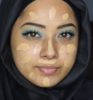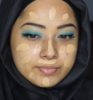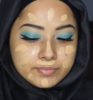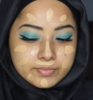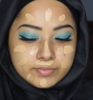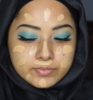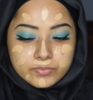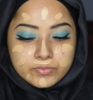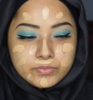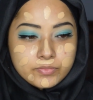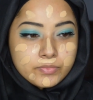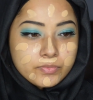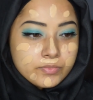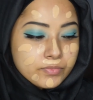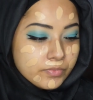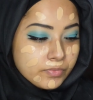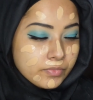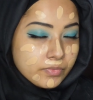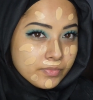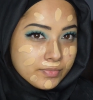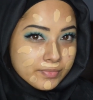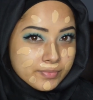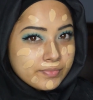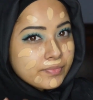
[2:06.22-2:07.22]
Estee Lauder
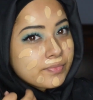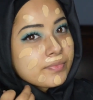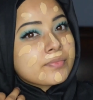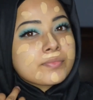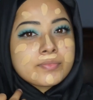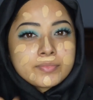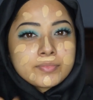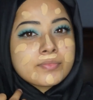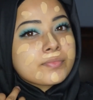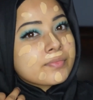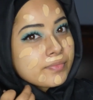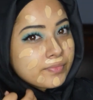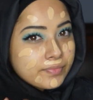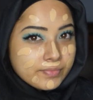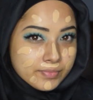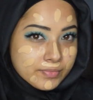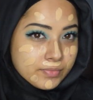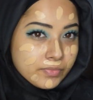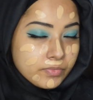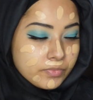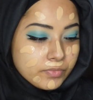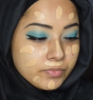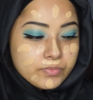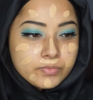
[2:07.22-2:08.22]
Double Wear Foundation
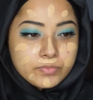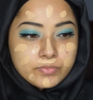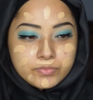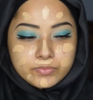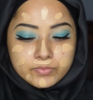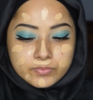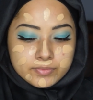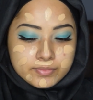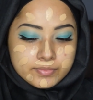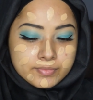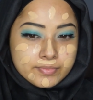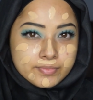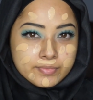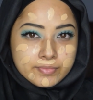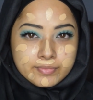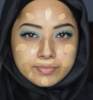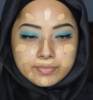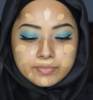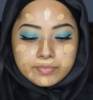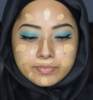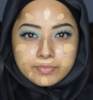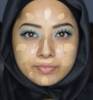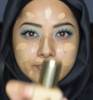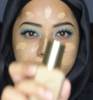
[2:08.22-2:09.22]
in the shade 2 and
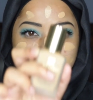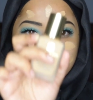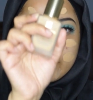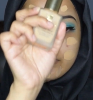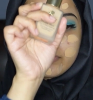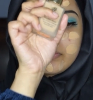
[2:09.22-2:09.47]
2 Buff.